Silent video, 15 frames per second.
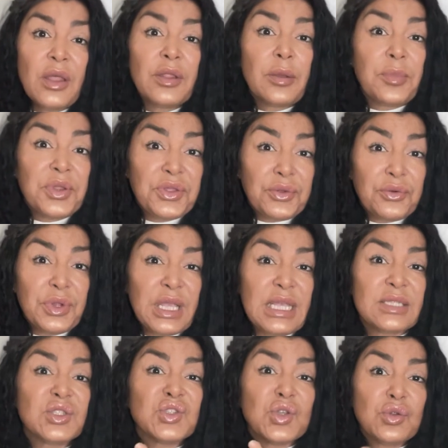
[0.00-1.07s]
Number three
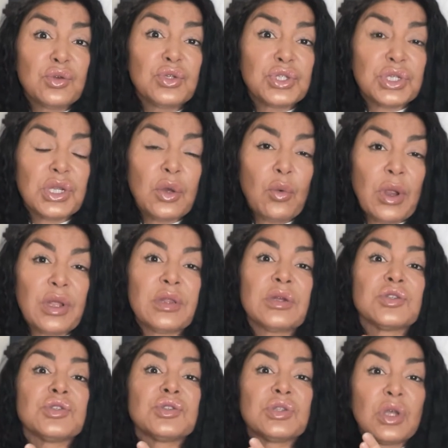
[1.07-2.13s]
is solution aware.
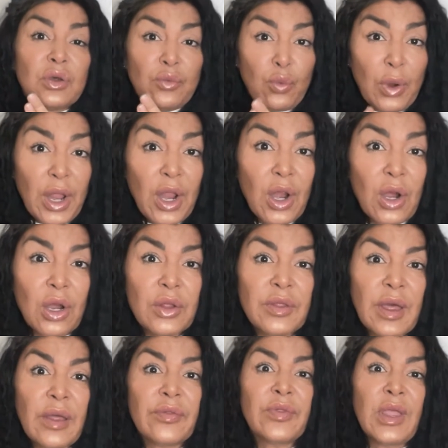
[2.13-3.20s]
They're aware
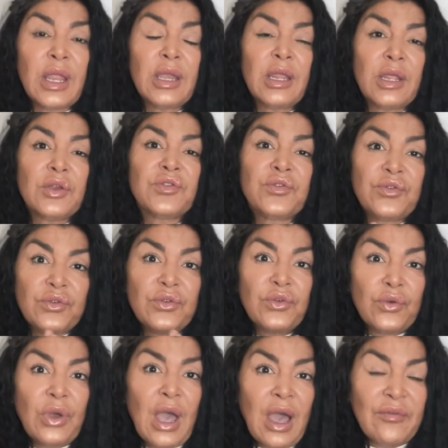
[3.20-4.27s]
that they need
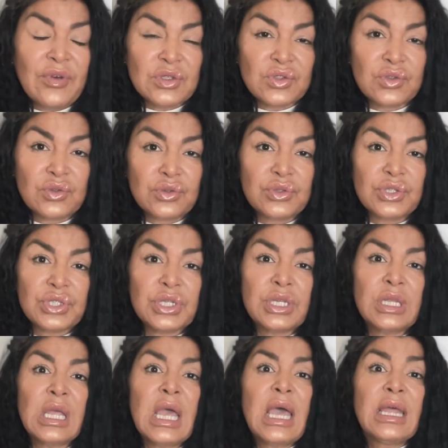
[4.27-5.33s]
to have a
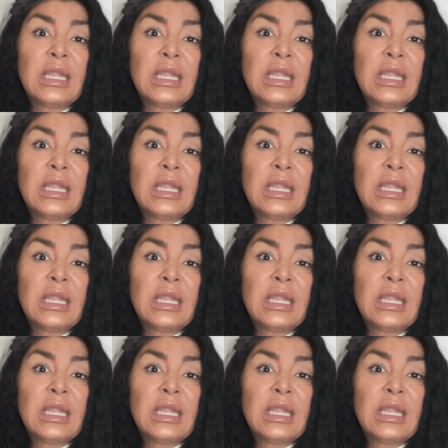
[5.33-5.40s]
solution.